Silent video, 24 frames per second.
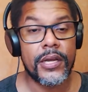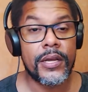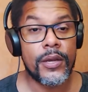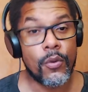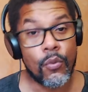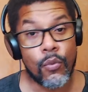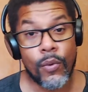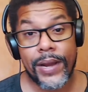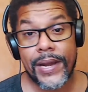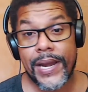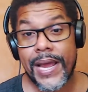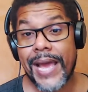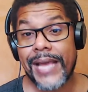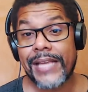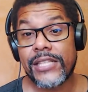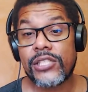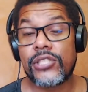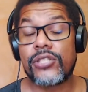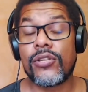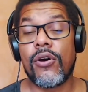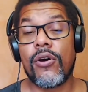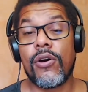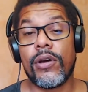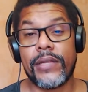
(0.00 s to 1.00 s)
When I
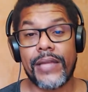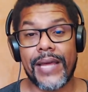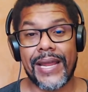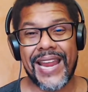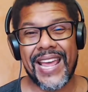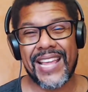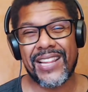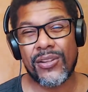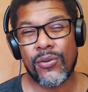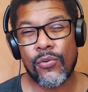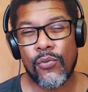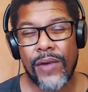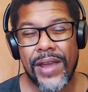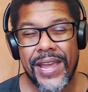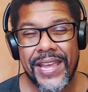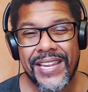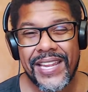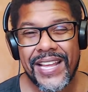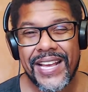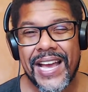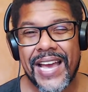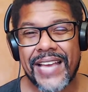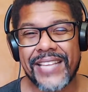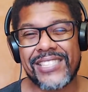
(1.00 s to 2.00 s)
saw that, and the way the
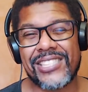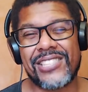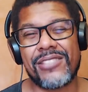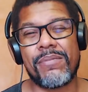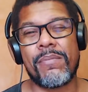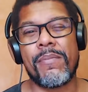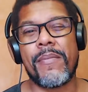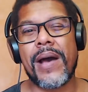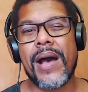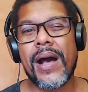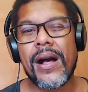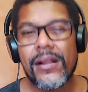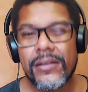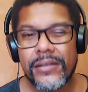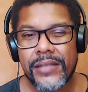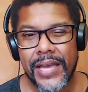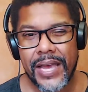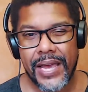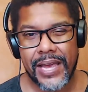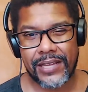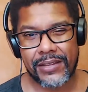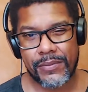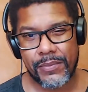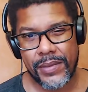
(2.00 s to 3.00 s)
guy smiled
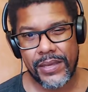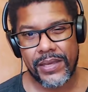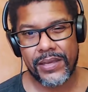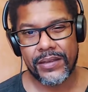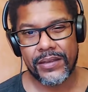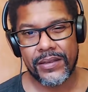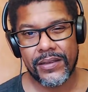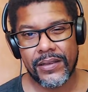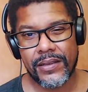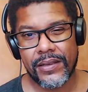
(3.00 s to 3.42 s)
at me,